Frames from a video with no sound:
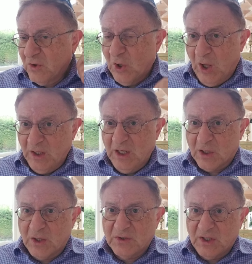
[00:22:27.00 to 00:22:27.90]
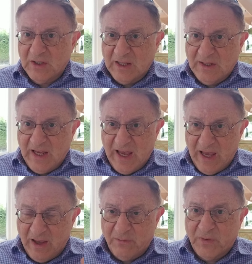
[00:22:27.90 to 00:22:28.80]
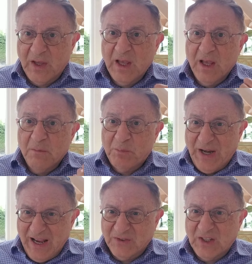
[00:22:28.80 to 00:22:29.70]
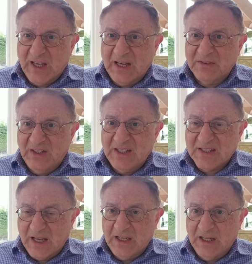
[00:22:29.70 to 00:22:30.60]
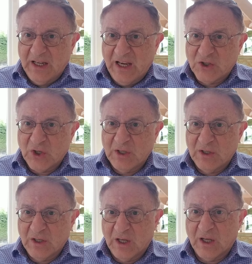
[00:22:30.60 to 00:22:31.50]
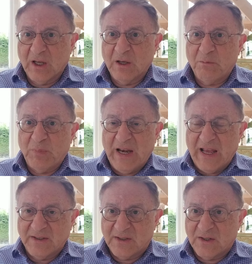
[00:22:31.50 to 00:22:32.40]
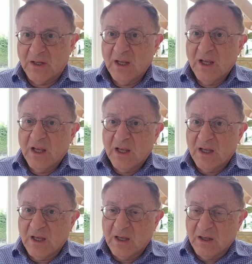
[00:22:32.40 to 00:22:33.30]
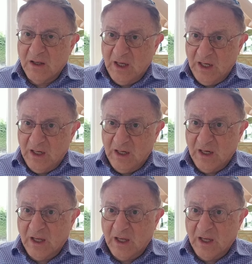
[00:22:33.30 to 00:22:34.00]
only country that they have practical desalination plants in